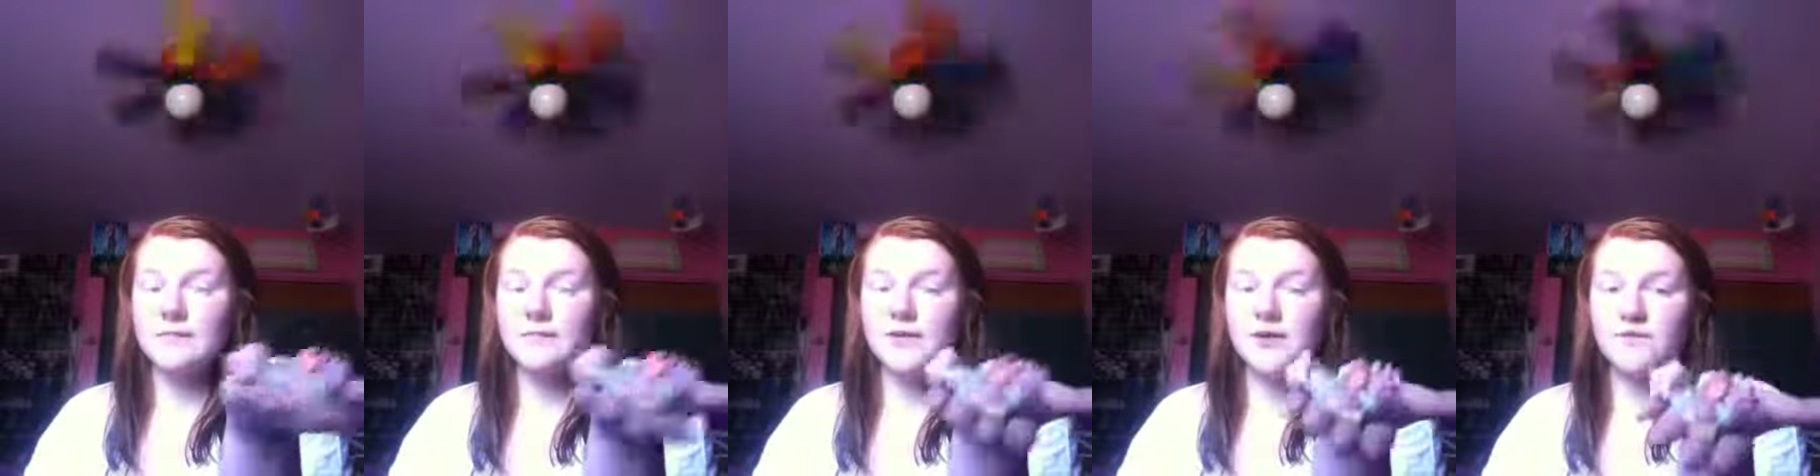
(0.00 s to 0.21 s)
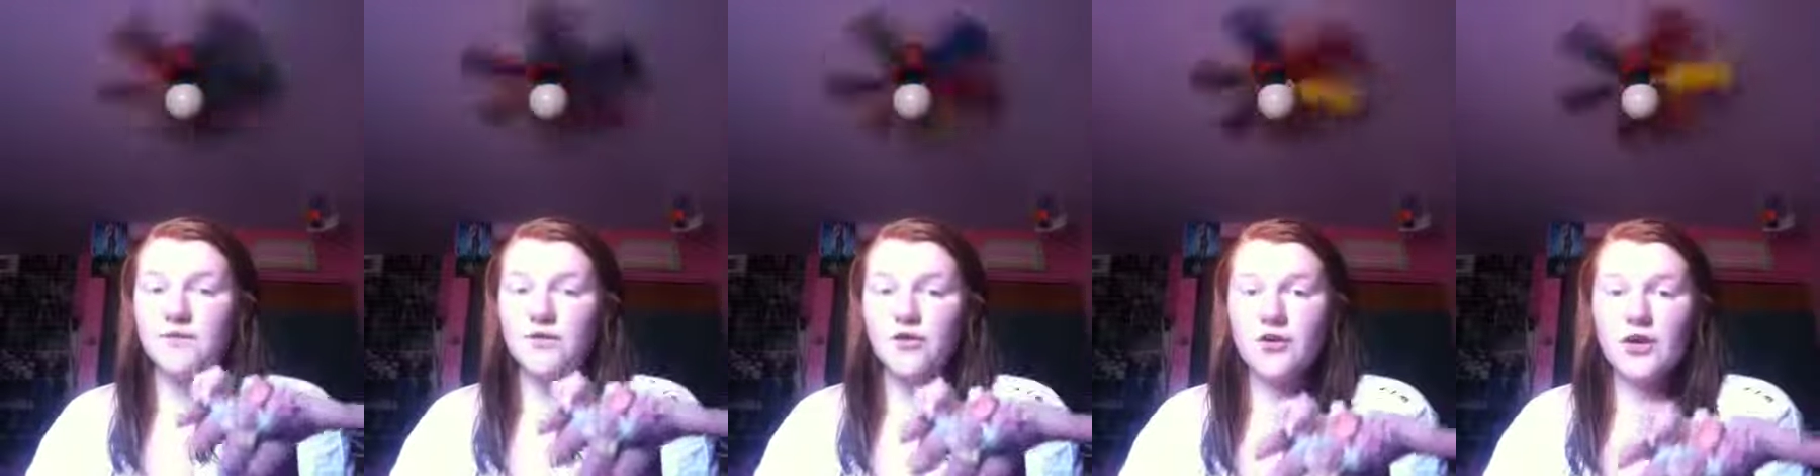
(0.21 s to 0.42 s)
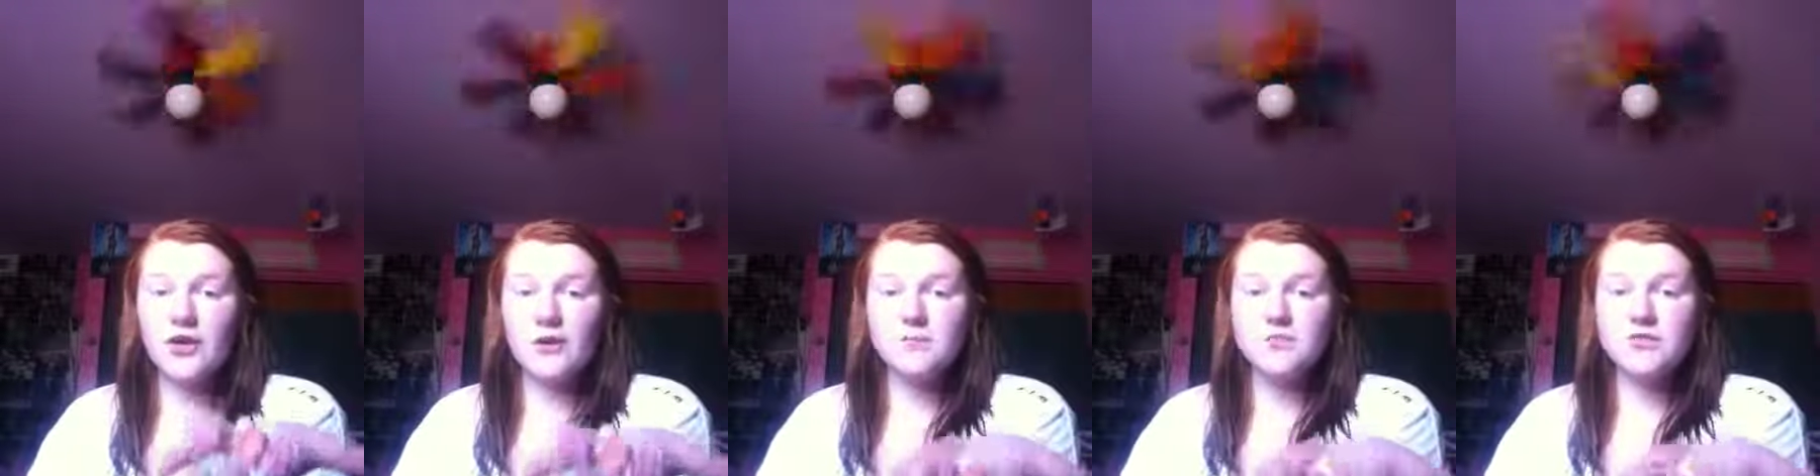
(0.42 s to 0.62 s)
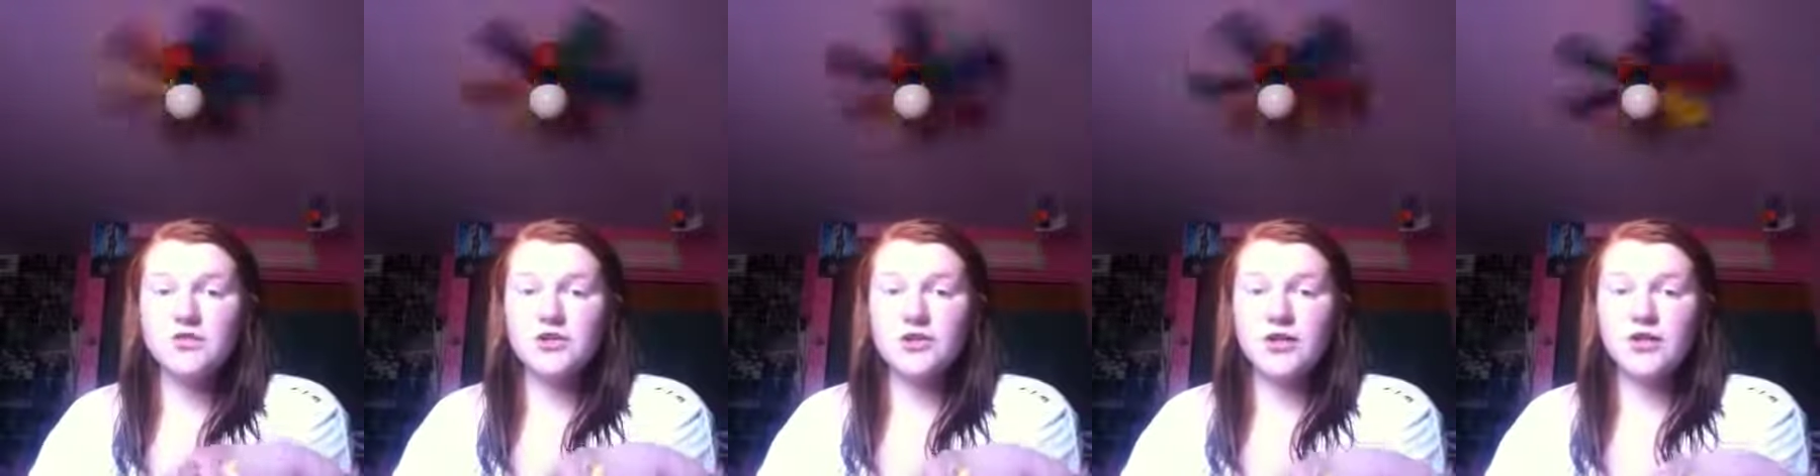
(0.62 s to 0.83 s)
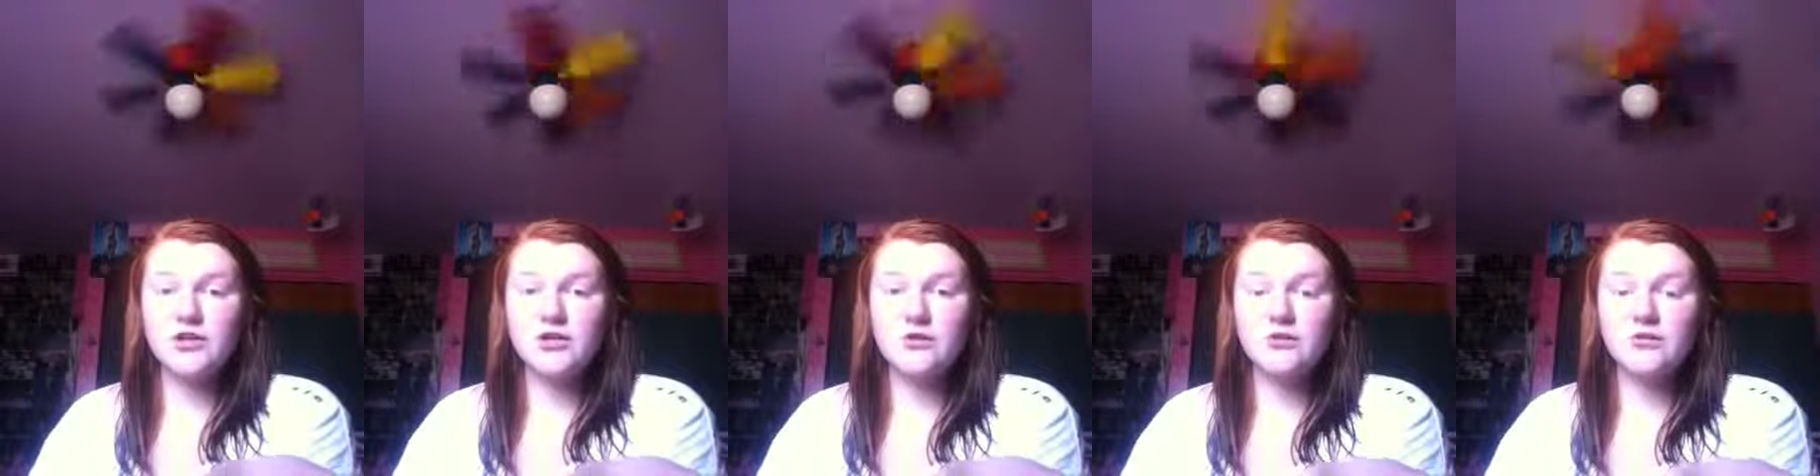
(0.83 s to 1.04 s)
But if your hamster
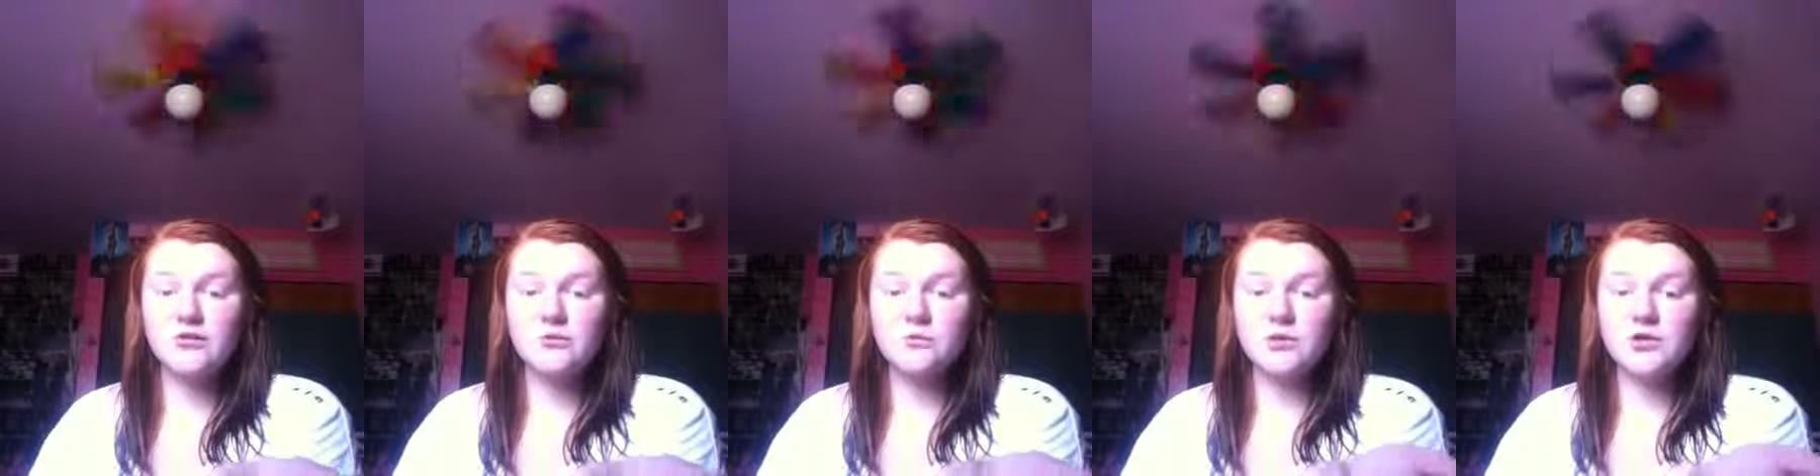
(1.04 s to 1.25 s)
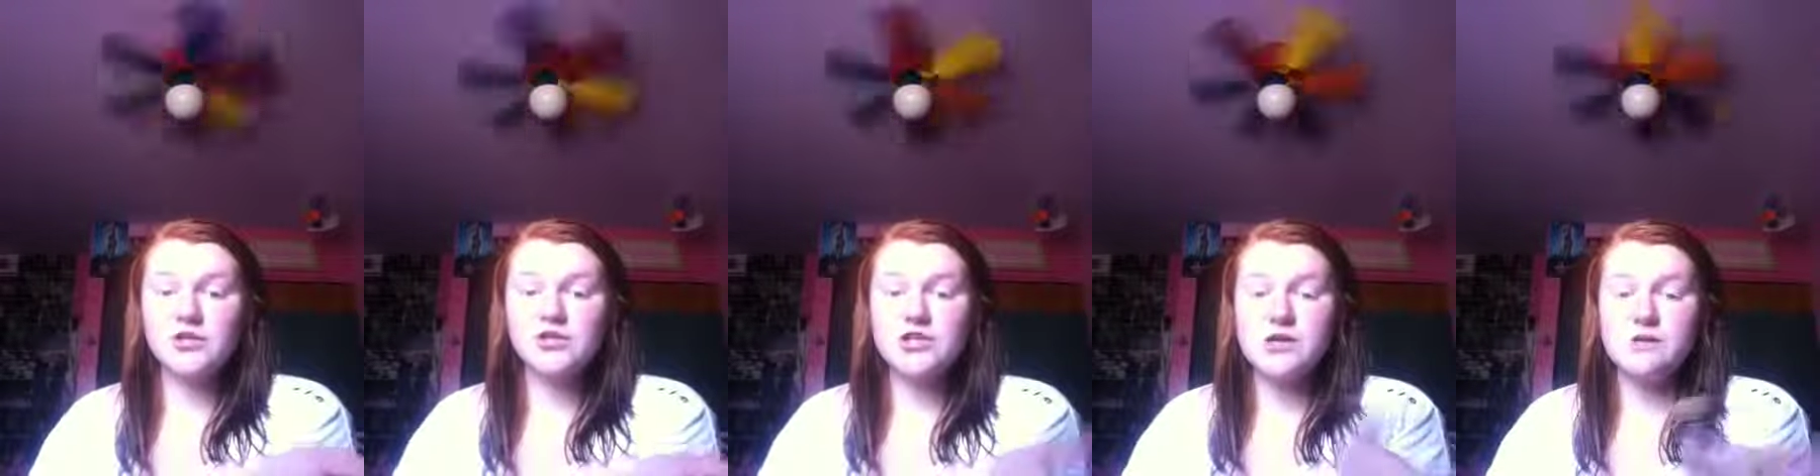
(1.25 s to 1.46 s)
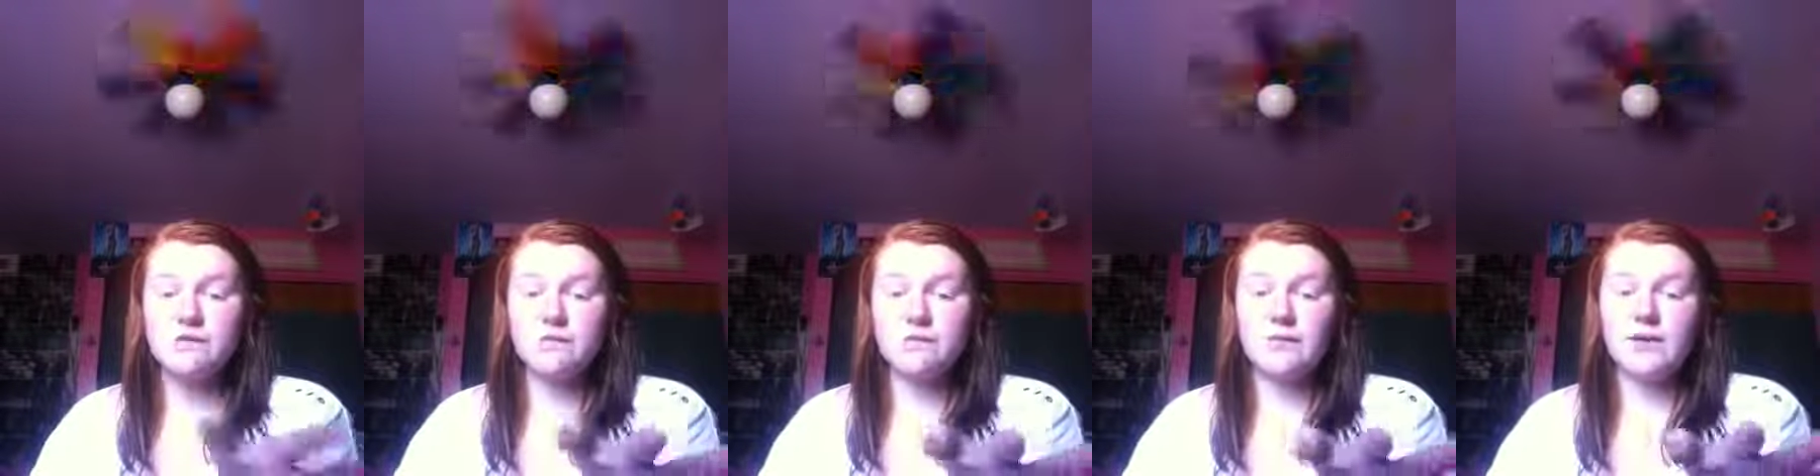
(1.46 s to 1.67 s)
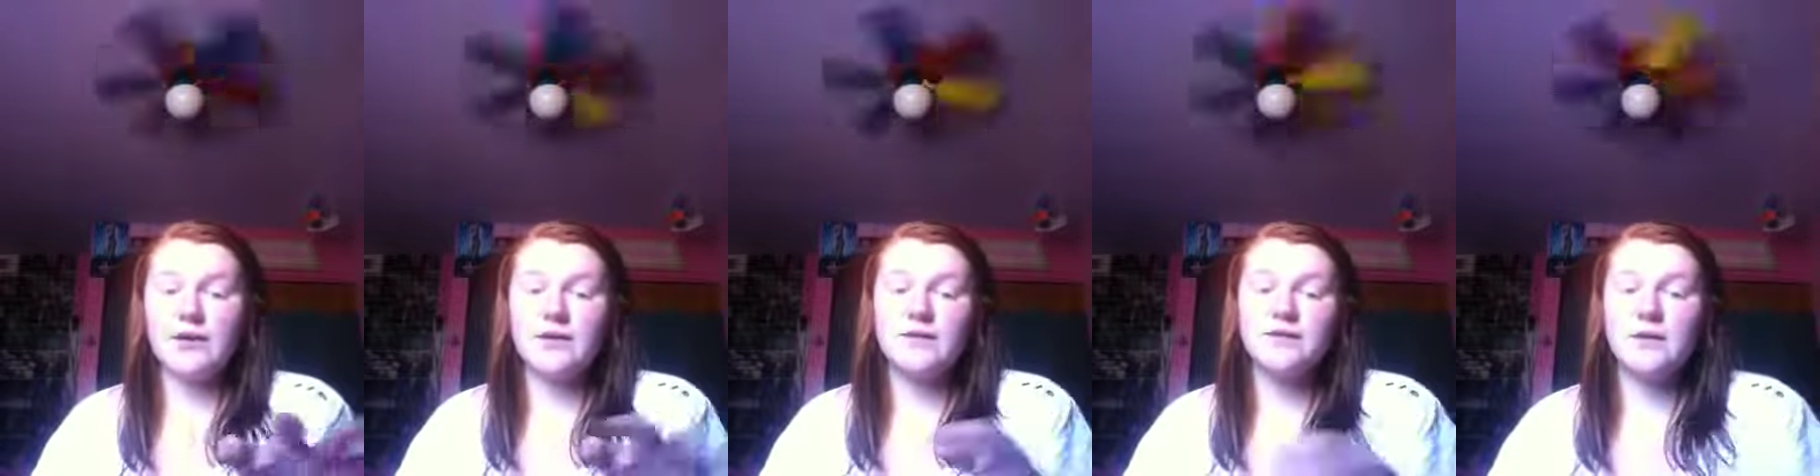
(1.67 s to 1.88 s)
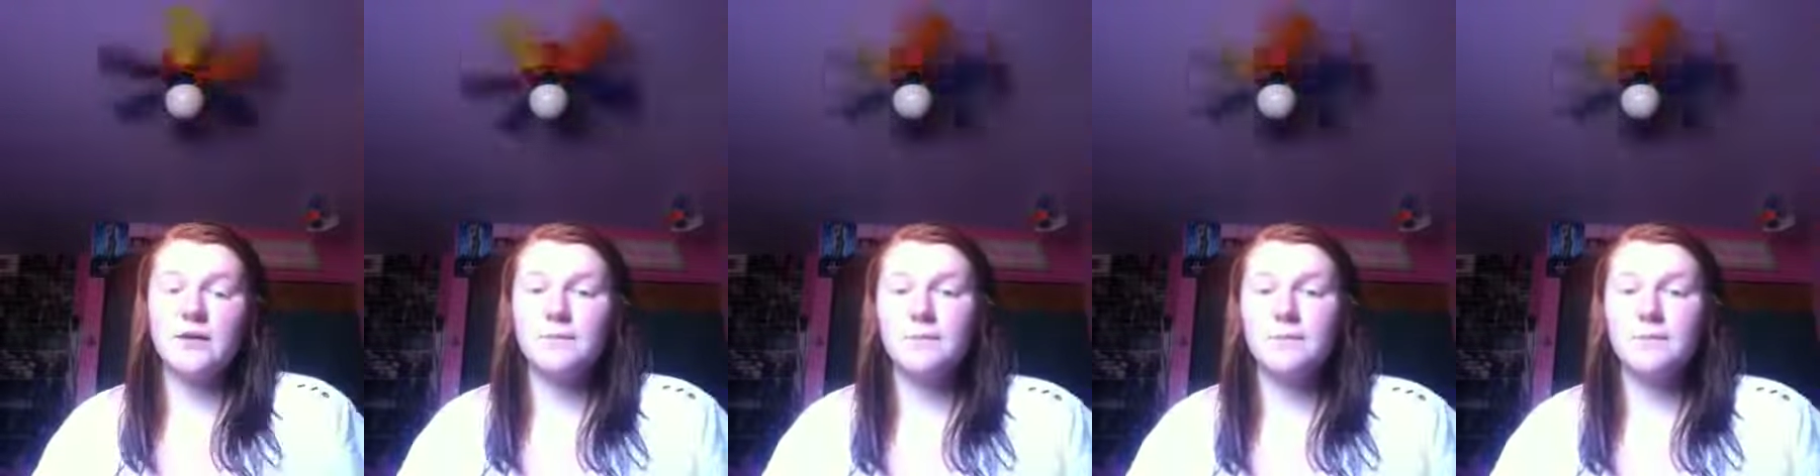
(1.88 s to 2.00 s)
can use wood shaving beddings,